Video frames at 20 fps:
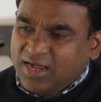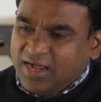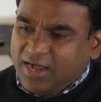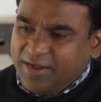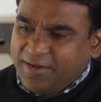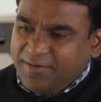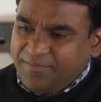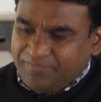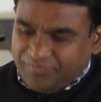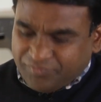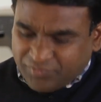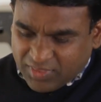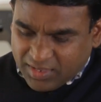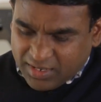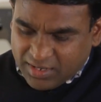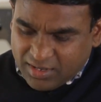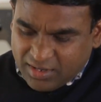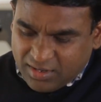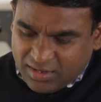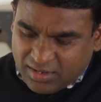um,
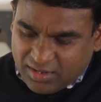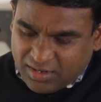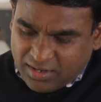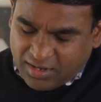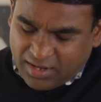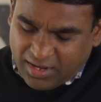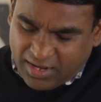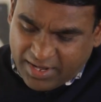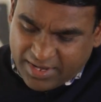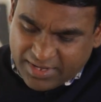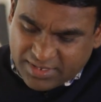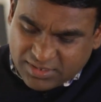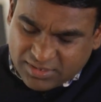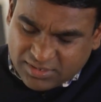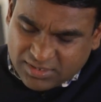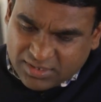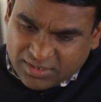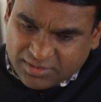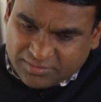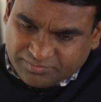
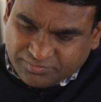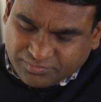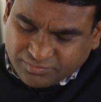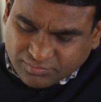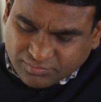and uh,